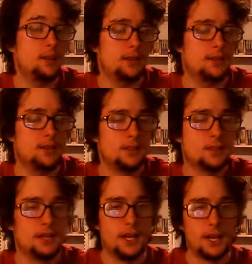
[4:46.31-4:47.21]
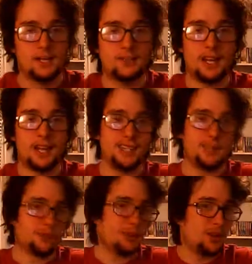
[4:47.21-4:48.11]
It, it's not a
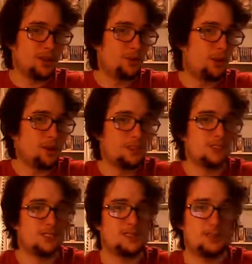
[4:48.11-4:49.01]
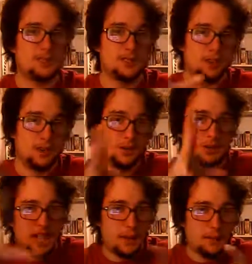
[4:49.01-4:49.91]
typical hit point system. It's you know
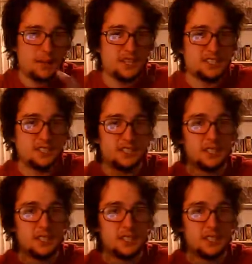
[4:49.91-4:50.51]
damage and